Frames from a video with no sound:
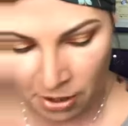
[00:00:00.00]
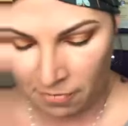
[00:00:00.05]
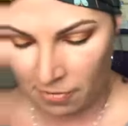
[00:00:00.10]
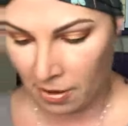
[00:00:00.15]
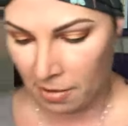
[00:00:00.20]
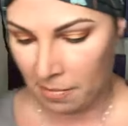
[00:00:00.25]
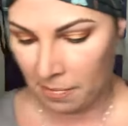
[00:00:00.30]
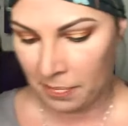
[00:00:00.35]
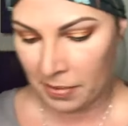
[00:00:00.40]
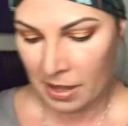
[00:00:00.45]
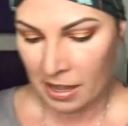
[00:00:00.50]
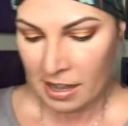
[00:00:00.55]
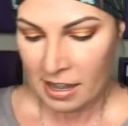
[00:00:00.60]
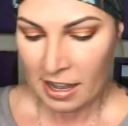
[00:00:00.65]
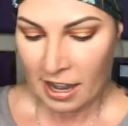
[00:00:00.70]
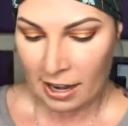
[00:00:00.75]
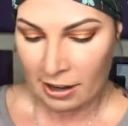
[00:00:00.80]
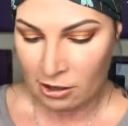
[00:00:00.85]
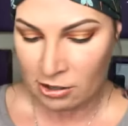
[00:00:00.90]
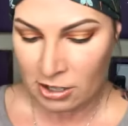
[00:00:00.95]
of them.
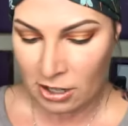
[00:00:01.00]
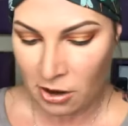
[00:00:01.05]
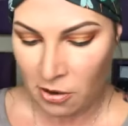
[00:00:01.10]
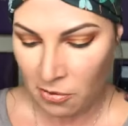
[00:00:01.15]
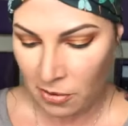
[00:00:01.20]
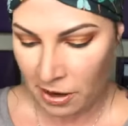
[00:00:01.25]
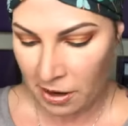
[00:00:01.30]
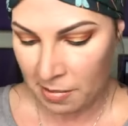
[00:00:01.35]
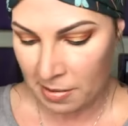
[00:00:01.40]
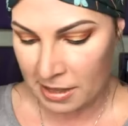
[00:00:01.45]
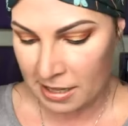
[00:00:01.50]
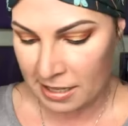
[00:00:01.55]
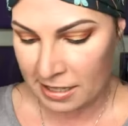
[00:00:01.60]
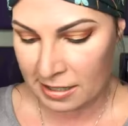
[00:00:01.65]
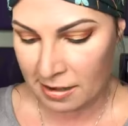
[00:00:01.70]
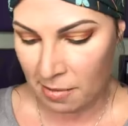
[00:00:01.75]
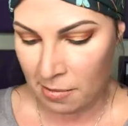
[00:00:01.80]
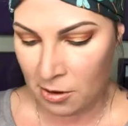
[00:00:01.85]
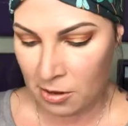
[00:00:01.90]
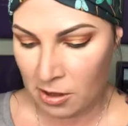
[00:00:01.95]
I usually don't wear them in the
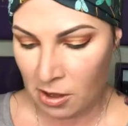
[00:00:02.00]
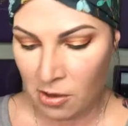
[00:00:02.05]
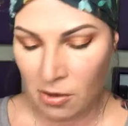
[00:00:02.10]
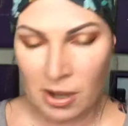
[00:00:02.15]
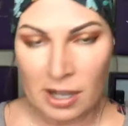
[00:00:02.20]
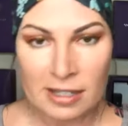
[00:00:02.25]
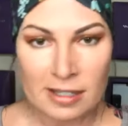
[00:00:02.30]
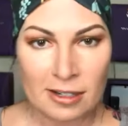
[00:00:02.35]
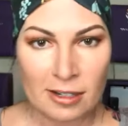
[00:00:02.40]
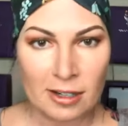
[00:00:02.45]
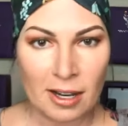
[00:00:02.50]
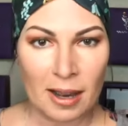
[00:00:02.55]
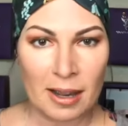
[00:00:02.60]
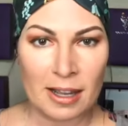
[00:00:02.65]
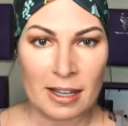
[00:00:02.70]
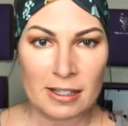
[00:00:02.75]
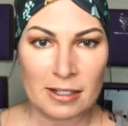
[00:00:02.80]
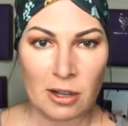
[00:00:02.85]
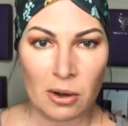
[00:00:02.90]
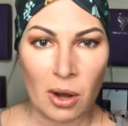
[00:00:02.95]
summer though because I
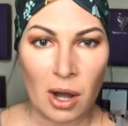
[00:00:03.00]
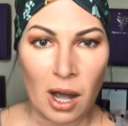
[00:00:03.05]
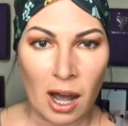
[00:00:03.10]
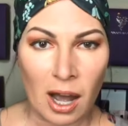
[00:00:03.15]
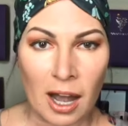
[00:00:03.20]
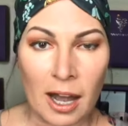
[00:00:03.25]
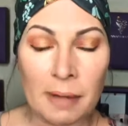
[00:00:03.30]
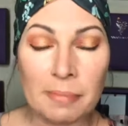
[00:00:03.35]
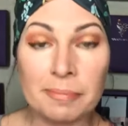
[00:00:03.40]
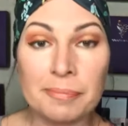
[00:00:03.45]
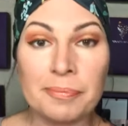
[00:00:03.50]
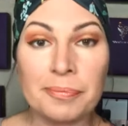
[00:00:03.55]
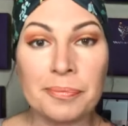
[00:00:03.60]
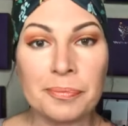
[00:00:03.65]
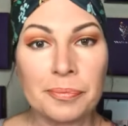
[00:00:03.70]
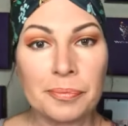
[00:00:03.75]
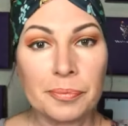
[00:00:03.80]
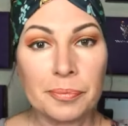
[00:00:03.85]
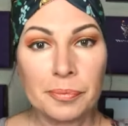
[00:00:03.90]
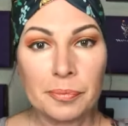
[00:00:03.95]
get so hot.
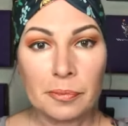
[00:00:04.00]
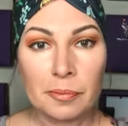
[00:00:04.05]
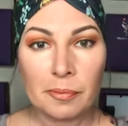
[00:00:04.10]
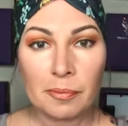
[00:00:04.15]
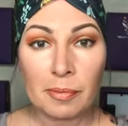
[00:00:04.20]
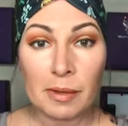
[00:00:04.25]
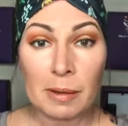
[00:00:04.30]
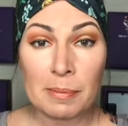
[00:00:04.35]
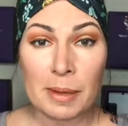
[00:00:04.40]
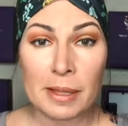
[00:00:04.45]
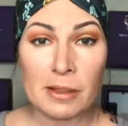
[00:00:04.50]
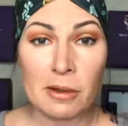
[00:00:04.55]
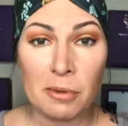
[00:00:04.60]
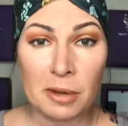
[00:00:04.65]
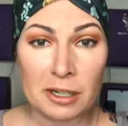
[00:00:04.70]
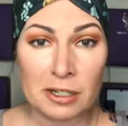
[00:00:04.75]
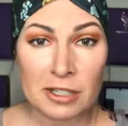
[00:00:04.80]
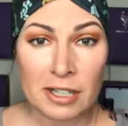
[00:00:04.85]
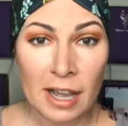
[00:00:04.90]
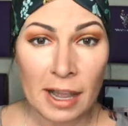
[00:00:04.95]
But in the
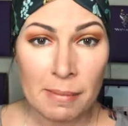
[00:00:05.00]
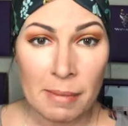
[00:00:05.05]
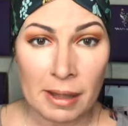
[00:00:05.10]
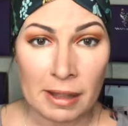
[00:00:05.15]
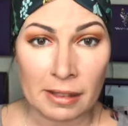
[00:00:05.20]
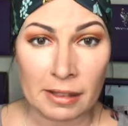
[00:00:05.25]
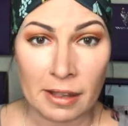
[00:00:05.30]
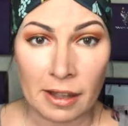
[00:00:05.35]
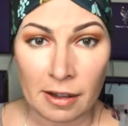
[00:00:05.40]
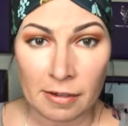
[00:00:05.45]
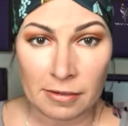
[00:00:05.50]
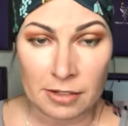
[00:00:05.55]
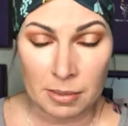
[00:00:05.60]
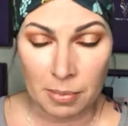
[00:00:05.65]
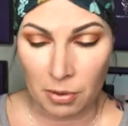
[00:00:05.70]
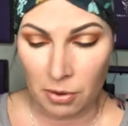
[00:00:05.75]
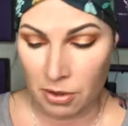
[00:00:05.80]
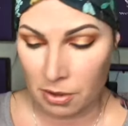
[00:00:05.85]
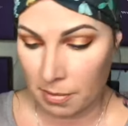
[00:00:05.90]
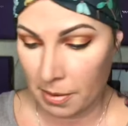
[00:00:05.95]
wintertime, I love to
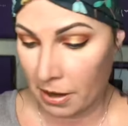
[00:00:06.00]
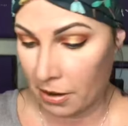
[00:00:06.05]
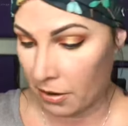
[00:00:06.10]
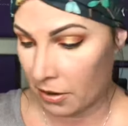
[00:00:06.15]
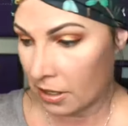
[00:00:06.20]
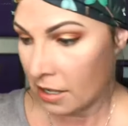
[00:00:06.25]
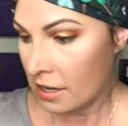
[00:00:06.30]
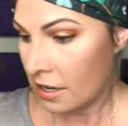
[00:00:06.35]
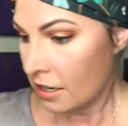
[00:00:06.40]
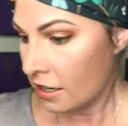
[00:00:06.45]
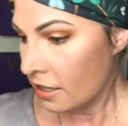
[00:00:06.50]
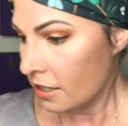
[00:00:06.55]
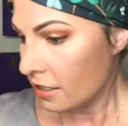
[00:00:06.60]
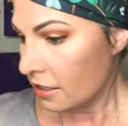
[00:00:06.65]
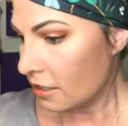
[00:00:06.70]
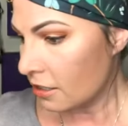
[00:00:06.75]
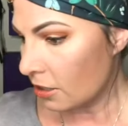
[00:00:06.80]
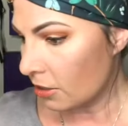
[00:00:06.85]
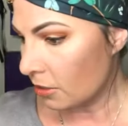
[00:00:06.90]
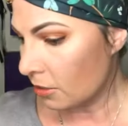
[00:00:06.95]
pull them out.
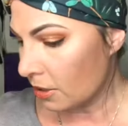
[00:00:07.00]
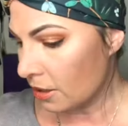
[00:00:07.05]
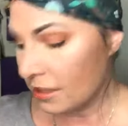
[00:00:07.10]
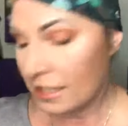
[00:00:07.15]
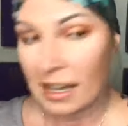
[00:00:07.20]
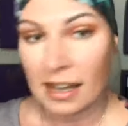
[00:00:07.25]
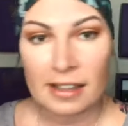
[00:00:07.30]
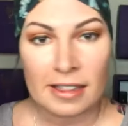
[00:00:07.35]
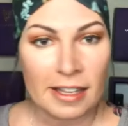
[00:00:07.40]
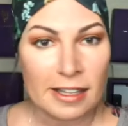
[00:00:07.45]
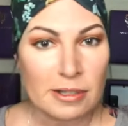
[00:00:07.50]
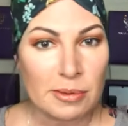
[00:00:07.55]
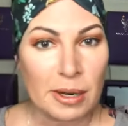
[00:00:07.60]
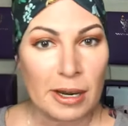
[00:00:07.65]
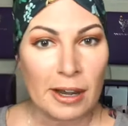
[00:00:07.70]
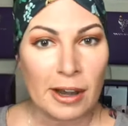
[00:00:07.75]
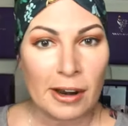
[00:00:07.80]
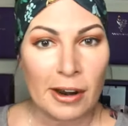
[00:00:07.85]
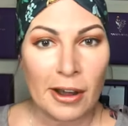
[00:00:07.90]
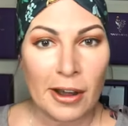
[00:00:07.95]
So yeah, that's what
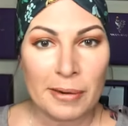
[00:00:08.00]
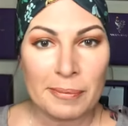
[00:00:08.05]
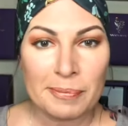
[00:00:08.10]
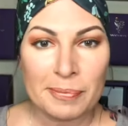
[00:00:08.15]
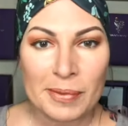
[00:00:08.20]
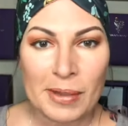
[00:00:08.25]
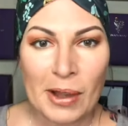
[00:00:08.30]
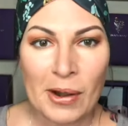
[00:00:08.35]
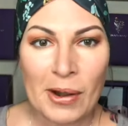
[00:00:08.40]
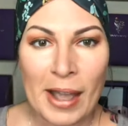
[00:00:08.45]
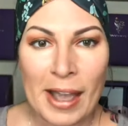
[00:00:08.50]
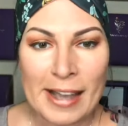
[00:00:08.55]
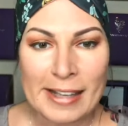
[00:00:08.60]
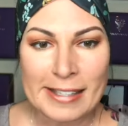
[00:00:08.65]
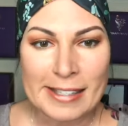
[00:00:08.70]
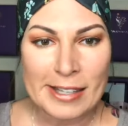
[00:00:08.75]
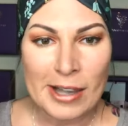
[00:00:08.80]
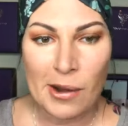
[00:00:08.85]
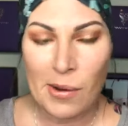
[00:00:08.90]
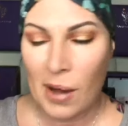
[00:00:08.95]
I got on. Okay,
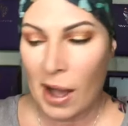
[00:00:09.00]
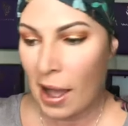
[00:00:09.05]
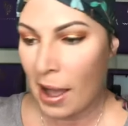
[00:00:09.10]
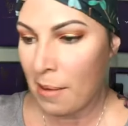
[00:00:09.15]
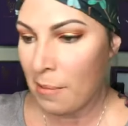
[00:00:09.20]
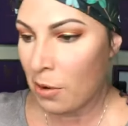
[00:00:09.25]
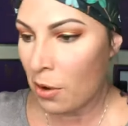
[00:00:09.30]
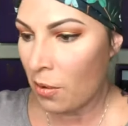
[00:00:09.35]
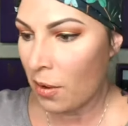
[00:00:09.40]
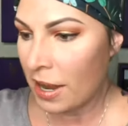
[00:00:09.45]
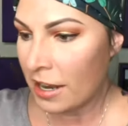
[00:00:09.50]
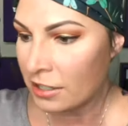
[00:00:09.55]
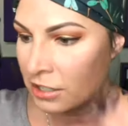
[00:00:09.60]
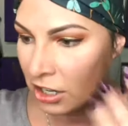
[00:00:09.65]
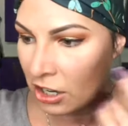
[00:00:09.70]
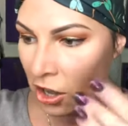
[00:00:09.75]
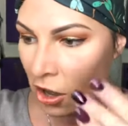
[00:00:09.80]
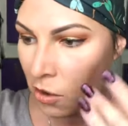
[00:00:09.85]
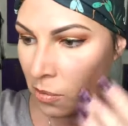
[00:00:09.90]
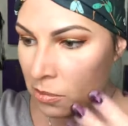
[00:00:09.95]
so I'm going to
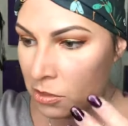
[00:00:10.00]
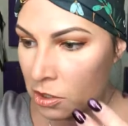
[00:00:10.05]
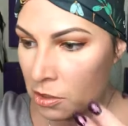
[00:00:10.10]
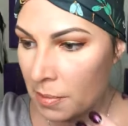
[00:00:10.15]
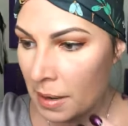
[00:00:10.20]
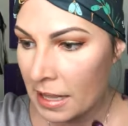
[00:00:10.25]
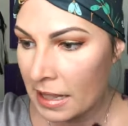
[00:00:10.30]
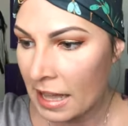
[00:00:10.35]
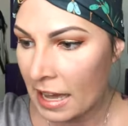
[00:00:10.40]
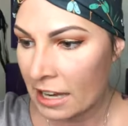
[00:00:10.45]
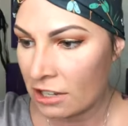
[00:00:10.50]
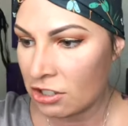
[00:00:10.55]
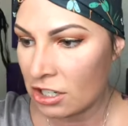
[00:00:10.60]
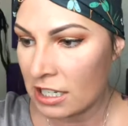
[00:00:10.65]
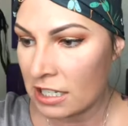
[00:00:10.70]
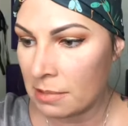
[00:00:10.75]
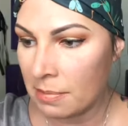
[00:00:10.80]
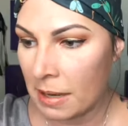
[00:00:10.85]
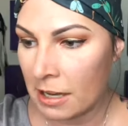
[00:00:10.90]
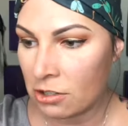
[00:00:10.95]
comb through my
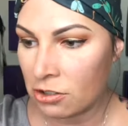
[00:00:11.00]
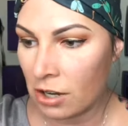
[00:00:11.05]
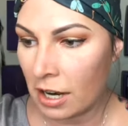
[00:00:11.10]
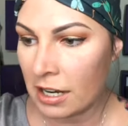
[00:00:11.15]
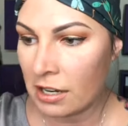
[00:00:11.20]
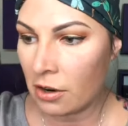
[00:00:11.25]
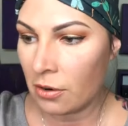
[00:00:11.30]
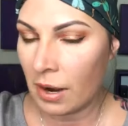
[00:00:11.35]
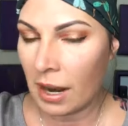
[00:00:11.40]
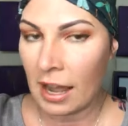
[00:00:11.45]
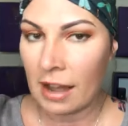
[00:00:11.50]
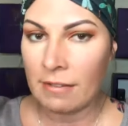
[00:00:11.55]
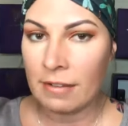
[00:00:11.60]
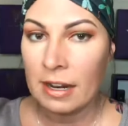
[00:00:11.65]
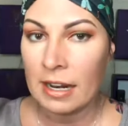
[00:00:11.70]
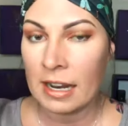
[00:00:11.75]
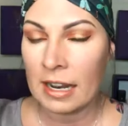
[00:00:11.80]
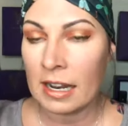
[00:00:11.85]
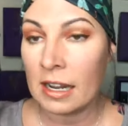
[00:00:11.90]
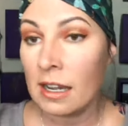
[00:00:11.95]
lashes, make sure I don't have
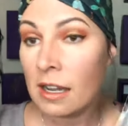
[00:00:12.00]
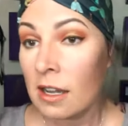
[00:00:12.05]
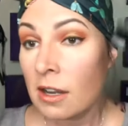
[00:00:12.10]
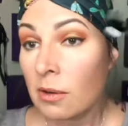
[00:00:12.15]
any